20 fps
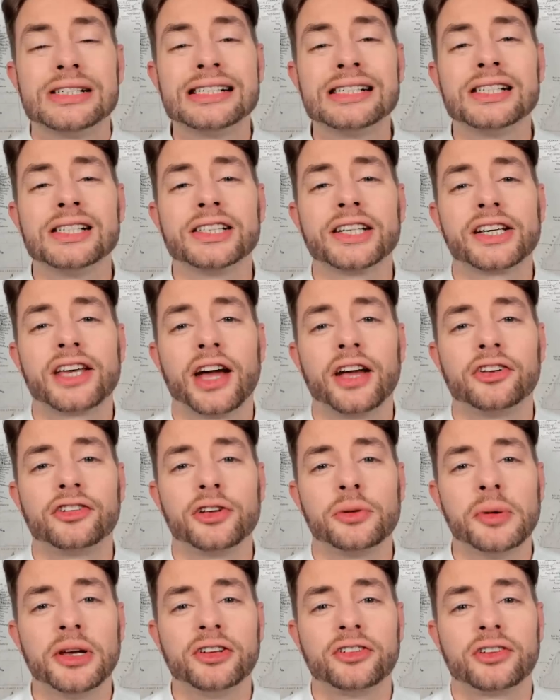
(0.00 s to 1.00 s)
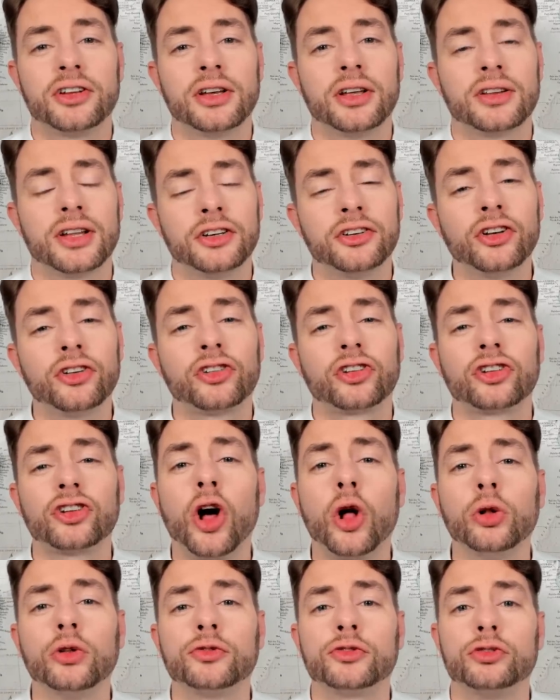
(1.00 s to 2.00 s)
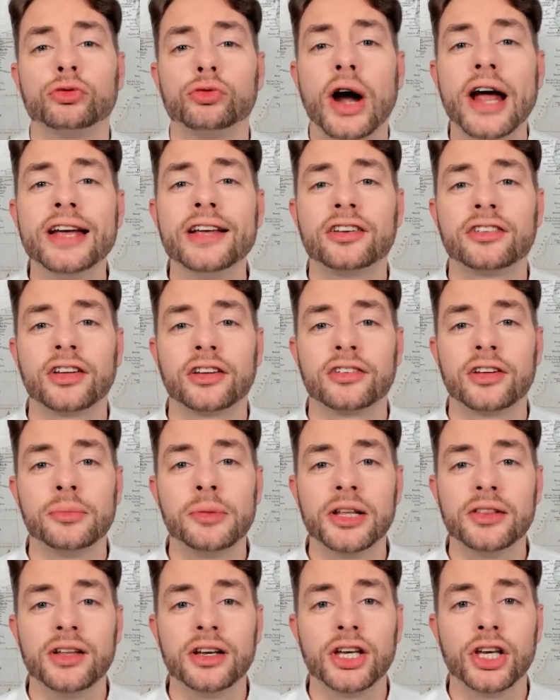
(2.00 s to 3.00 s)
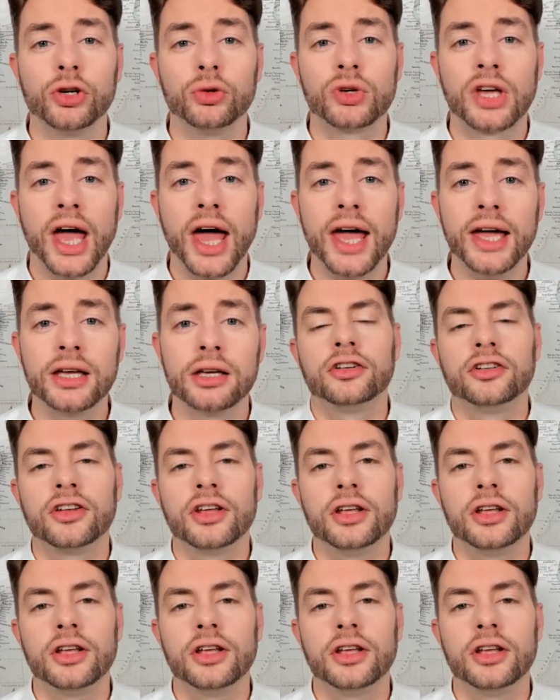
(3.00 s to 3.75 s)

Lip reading: Well, in case you missed it, they just solved racism in the UK.